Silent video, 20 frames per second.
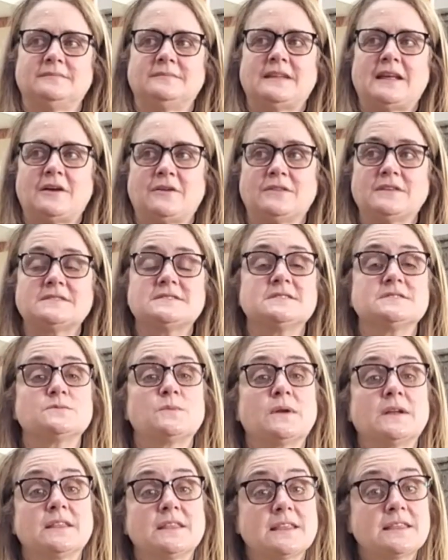Now, this
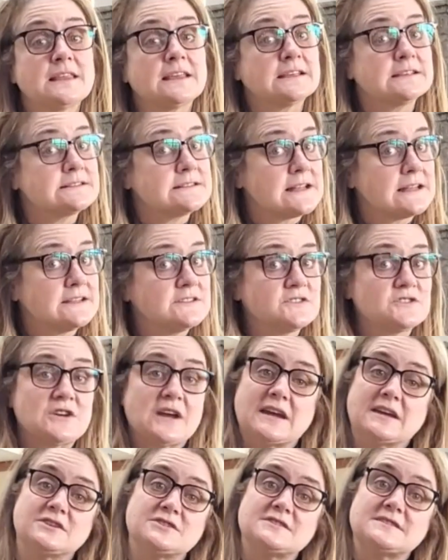is one of the things that has
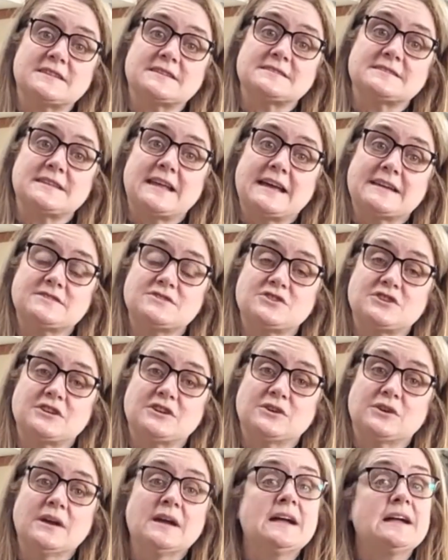changed since last
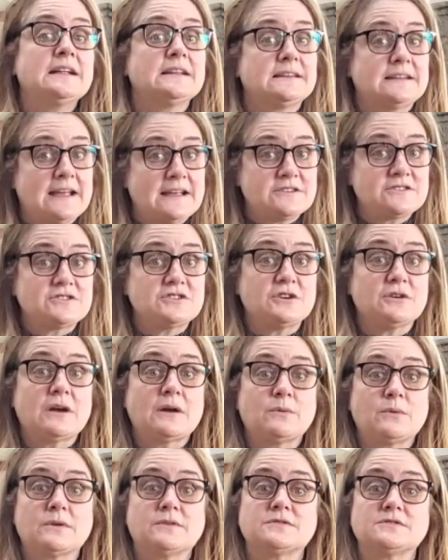year. Last year,
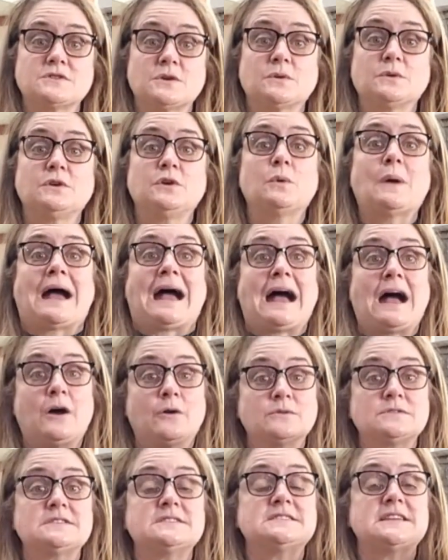I would have shown you
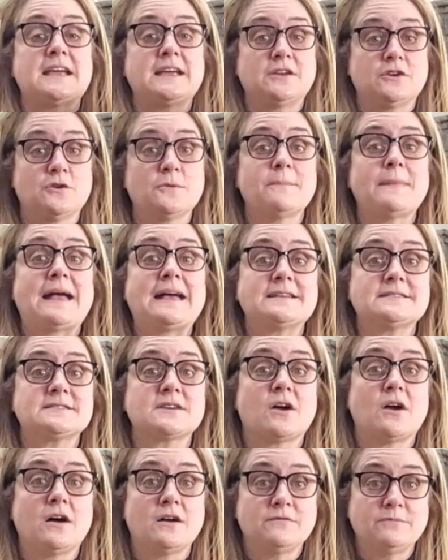how to take your
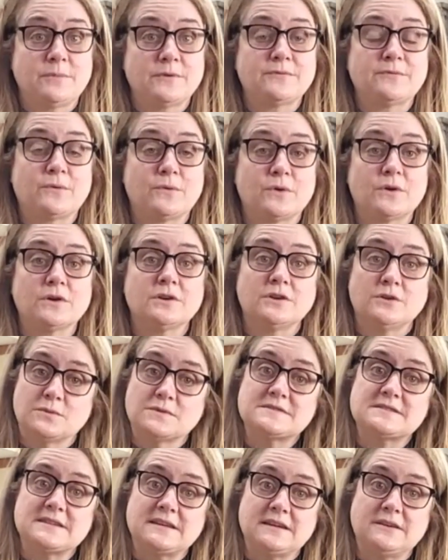mask off before you
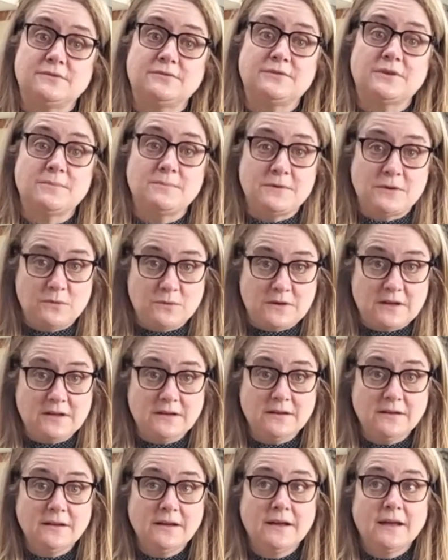receive
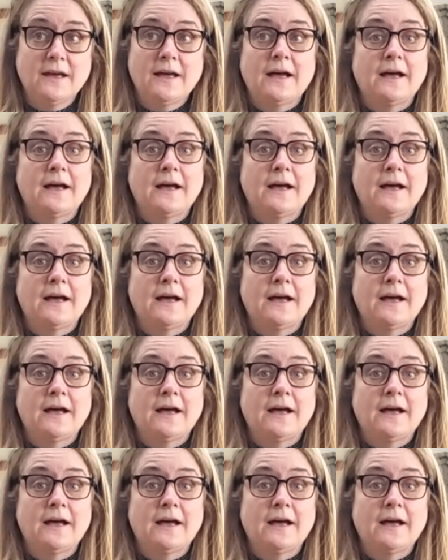communion.